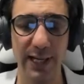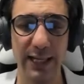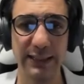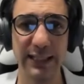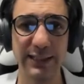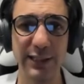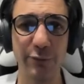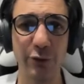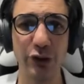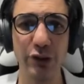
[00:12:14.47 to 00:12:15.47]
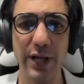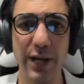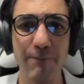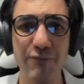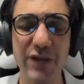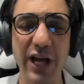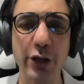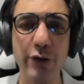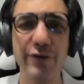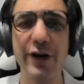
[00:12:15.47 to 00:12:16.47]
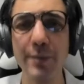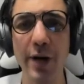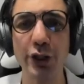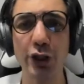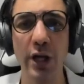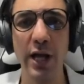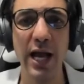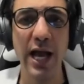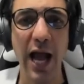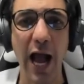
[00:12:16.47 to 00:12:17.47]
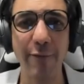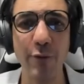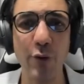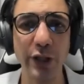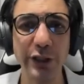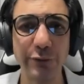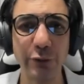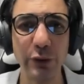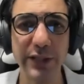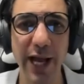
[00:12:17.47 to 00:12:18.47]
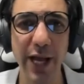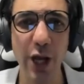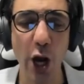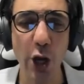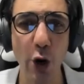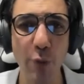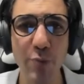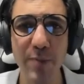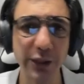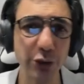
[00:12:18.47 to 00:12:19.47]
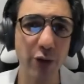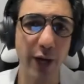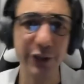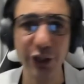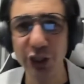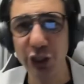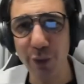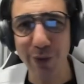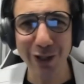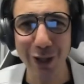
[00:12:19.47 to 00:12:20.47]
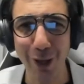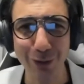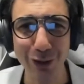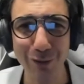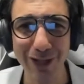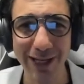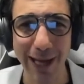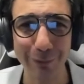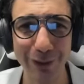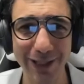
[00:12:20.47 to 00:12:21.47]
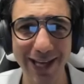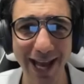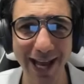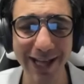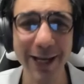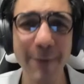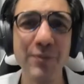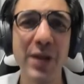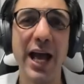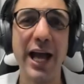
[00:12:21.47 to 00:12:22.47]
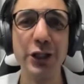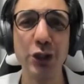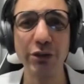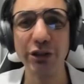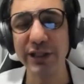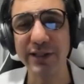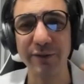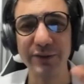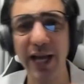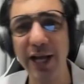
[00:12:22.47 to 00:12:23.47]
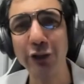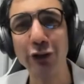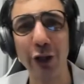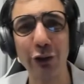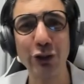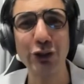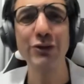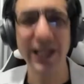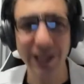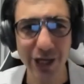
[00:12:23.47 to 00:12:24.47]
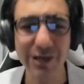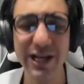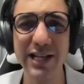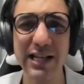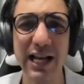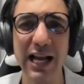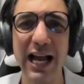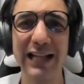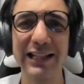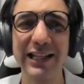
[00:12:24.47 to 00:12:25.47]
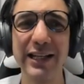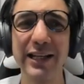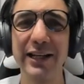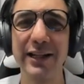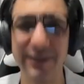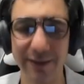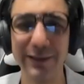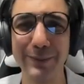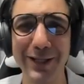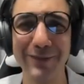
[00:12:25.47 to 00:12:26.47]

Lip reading: That's it for today. Thank you very much. Have a wonderful day. I hope you make the right decision when it comes to dividend capital gain. Enjoy the rest of the day. Talk to you soon. And here is Ali Talabi.